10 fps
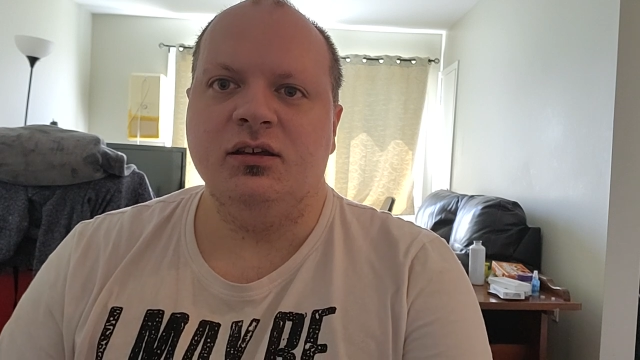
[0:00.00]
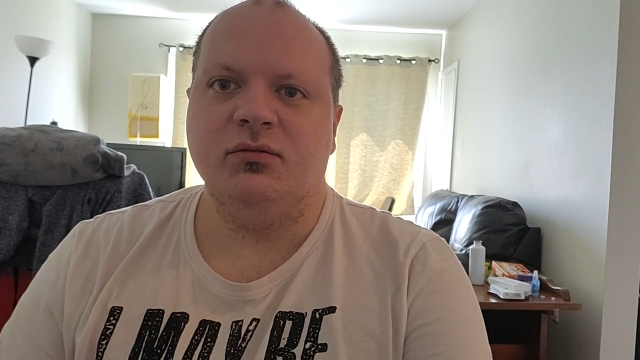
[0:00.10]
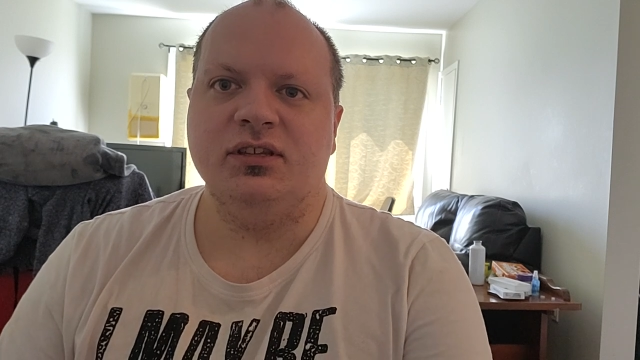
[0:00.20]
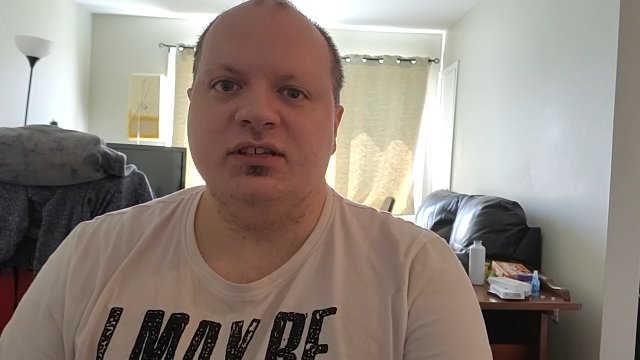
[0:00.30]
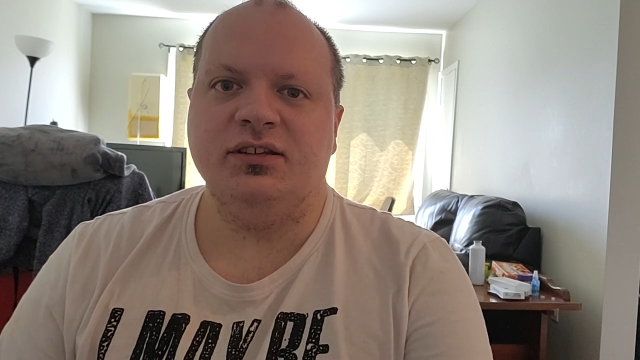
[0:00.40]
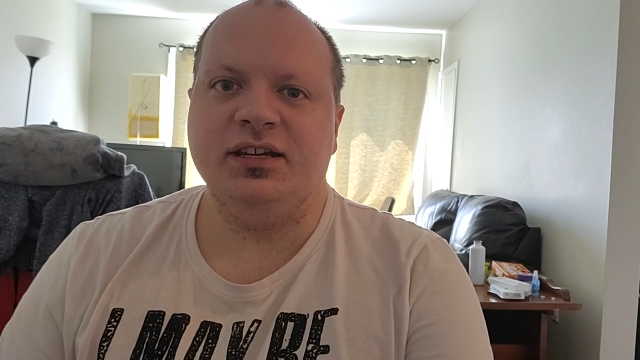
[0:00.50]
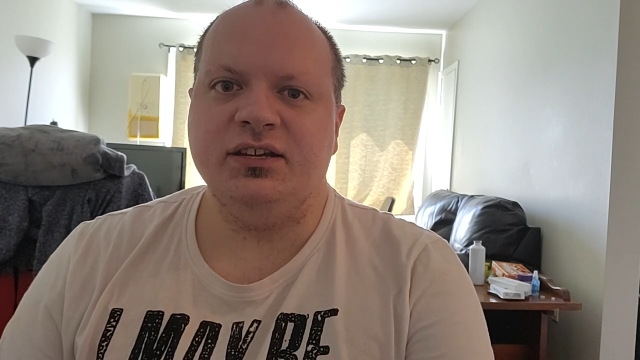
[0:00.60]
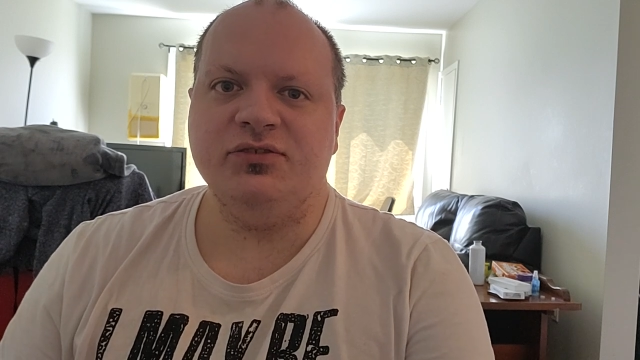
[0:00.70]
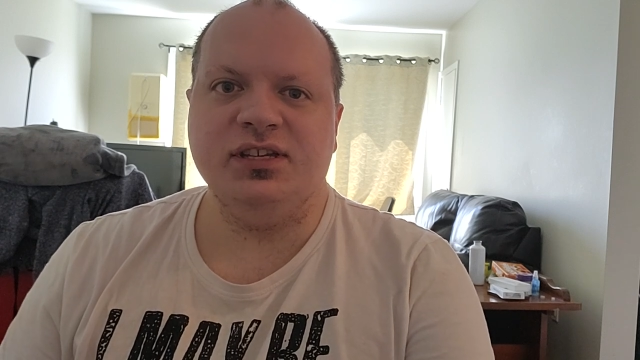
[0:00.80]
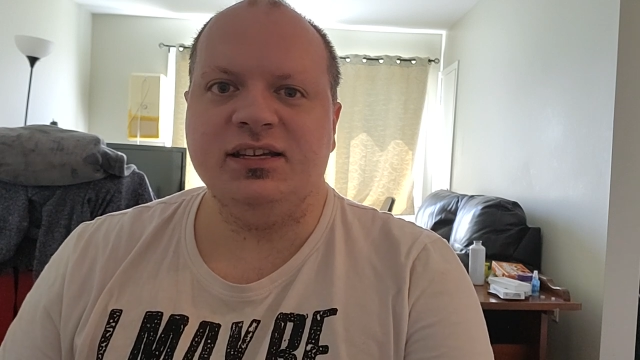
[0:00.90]
But until then,
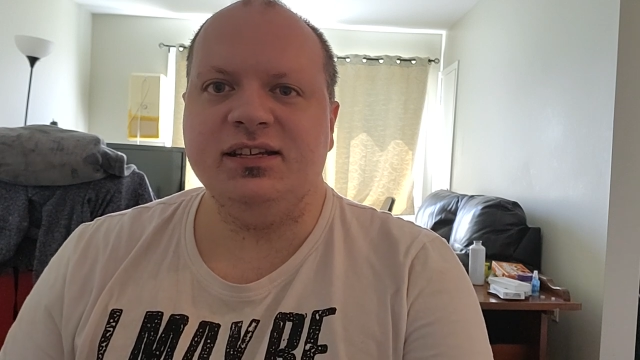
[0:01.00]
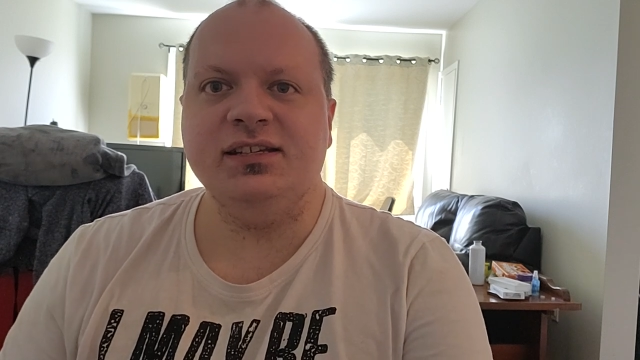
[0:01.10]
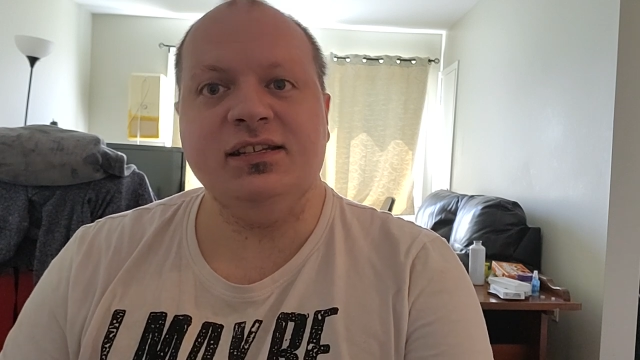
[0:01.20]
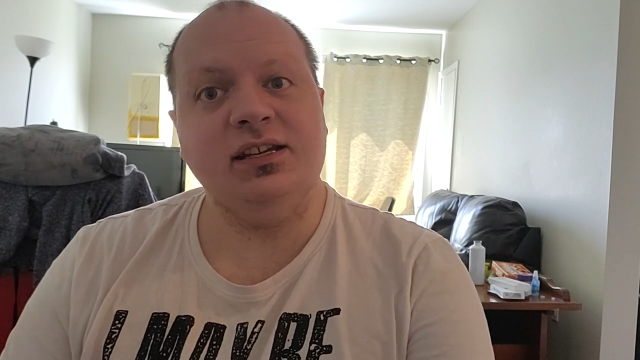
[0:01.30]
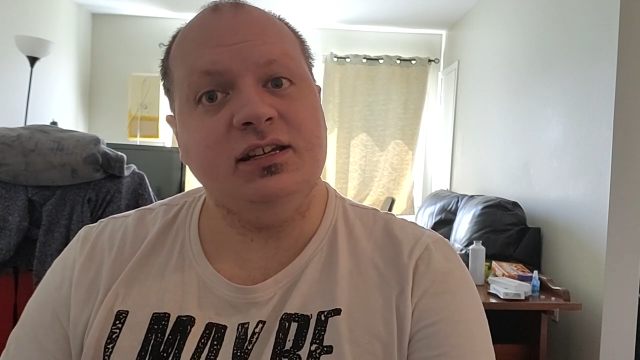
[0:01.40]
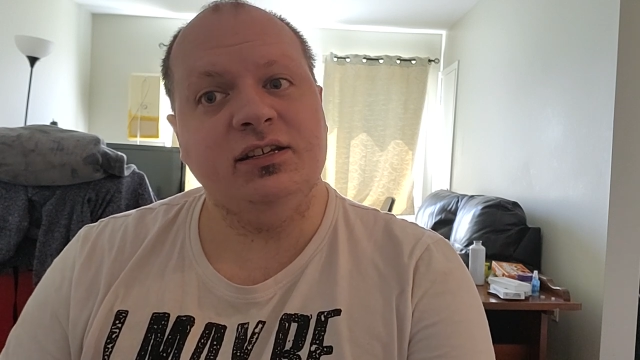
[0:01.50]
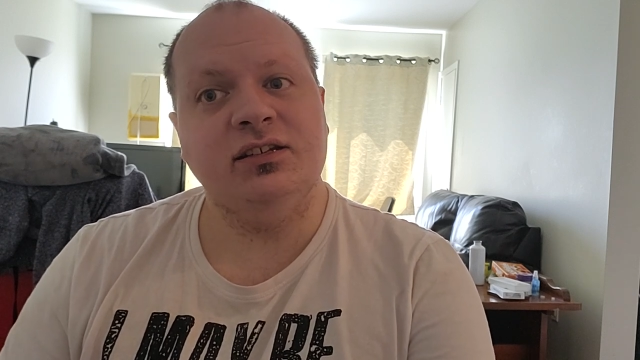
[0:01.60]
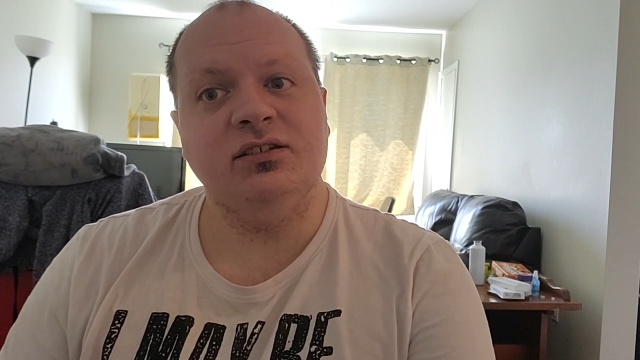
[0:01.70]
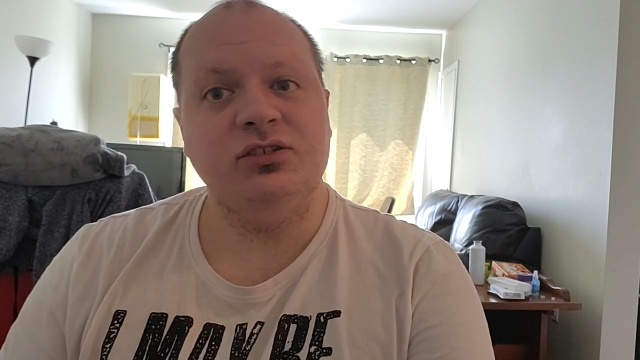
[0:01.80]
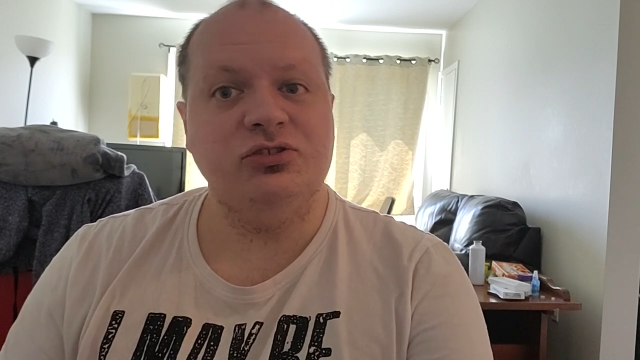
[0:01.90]
you take it easy and uh,
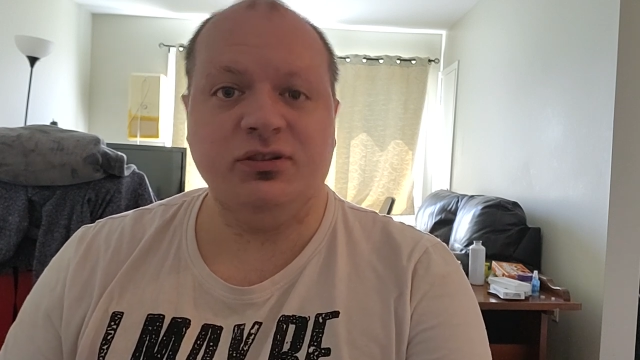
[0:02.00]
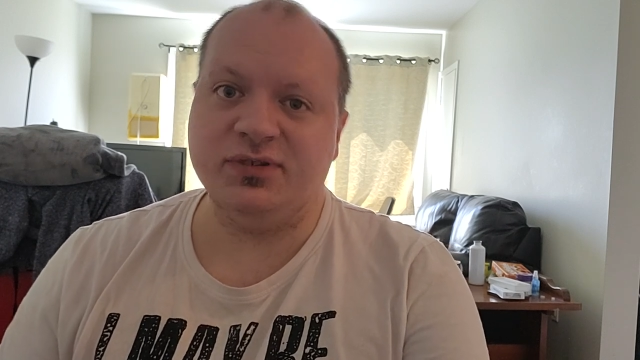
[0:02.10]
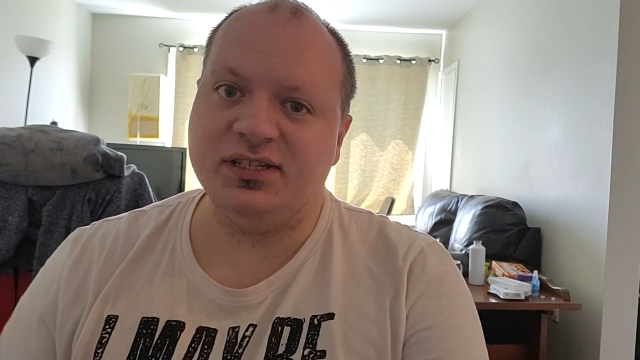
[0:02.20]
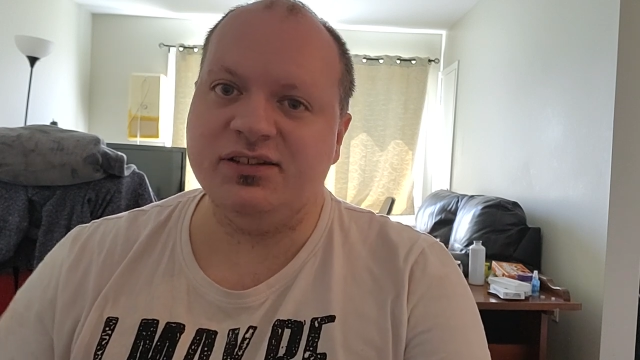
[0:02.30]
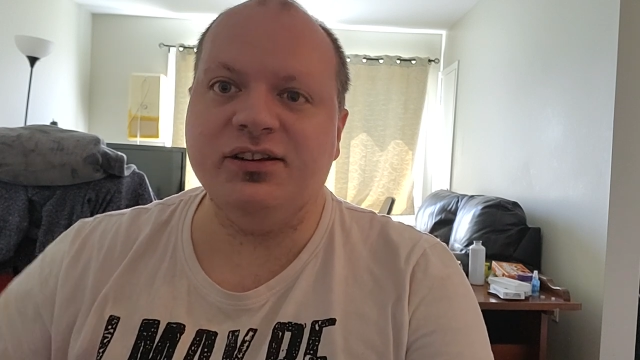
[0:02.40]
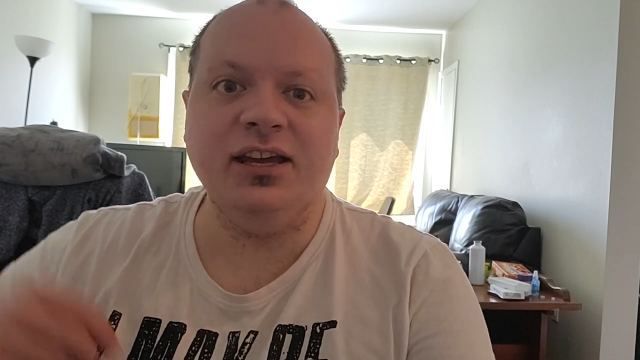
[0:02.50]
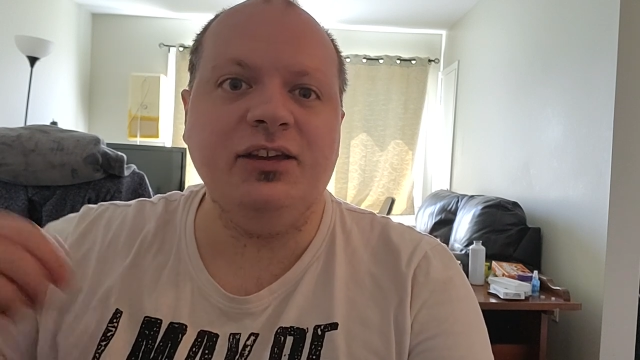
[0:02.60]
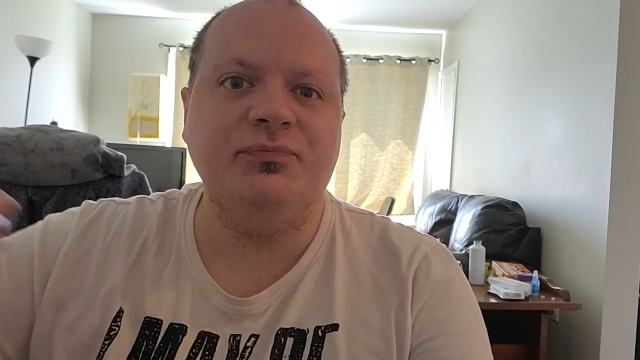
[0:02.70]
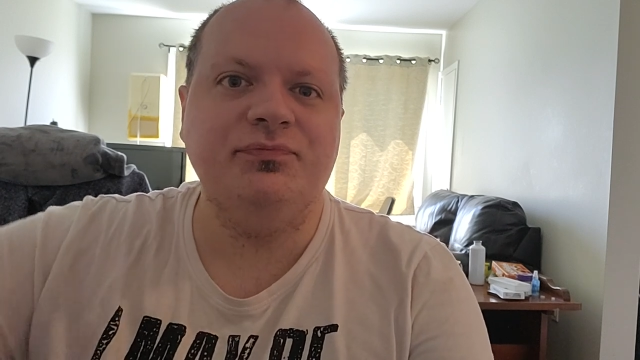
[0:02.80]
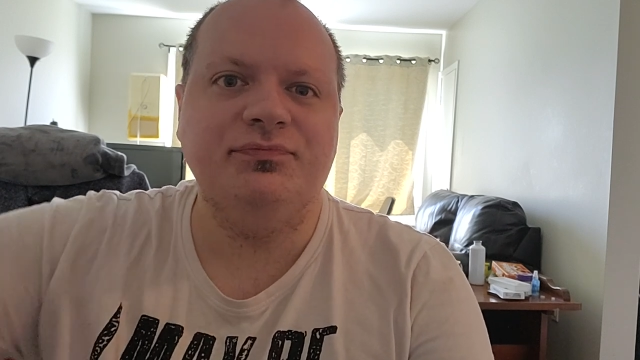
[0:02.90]
enjoy the rest of your
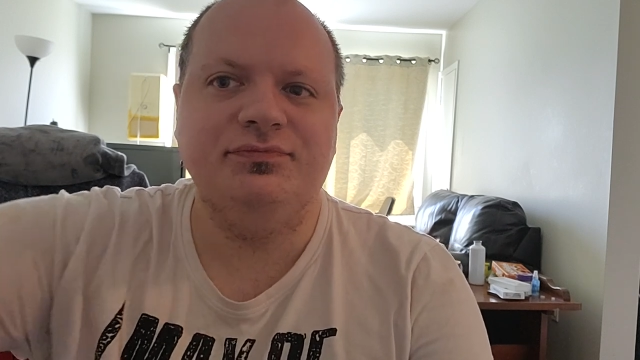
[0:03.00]
day.